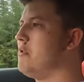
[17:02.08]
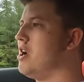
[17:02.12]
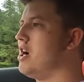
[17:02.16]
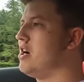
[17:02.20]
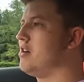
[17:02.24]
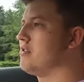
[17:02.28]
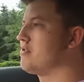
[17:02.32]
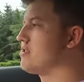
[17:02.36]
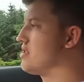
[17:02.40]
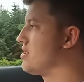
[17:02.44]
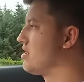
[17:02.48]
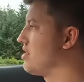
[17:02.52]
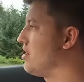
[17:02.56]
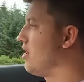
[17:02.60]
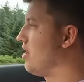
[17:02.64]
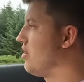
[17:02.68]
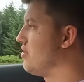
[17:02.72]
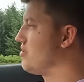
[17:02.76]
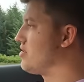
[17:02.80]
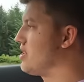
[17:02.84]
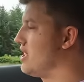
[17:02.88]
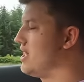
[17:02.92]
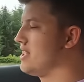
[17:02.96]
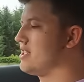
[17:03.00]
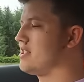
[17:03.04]
miles to
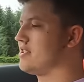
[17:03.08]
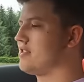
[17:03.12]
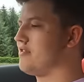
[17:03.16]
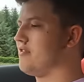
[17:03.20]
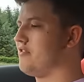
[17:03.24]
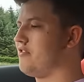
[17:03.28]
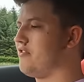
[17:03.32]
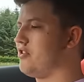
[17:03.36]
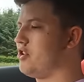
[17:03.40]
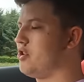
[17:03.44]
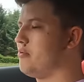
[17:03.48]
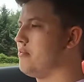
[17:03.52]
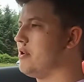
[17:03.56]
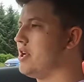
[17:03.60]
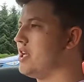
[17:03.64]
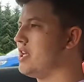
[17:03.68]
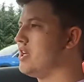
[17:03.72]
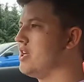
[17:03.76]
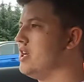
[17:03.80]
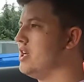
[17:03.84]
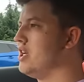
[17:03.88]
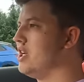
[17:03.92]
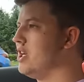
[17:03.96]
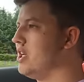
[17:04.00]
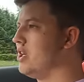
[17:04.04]
go, so that doesn't fill
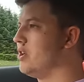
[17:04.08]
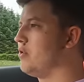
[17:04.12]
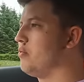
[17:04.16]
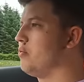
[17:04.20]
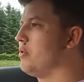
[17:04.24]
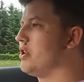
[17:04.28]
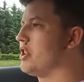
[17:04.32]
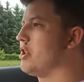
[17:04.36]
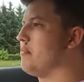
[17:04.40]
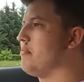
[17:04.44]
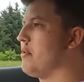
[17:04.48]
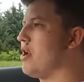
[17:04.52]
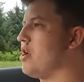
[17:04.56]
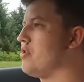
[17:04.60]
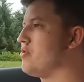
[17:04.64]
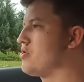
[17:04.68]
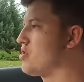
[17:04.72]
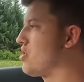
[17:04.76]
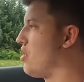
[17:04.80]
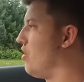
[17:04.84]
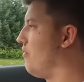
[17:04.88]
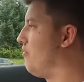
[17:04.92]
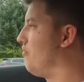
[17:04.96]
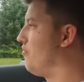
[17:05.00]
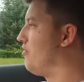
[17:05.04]
me with the
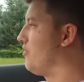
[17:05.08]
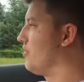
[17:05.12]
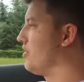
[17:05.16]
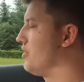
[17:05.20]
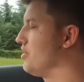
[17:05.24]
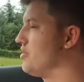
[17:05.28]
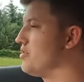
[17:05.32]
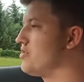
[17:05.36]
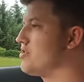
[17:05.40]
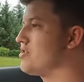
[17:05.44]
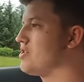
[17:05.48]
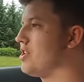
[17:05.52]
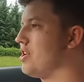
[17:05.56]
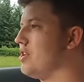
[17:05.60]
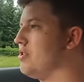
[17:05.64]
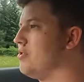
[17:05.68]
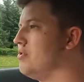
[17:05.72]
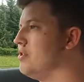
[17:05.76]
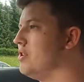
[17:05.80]
most confidence. So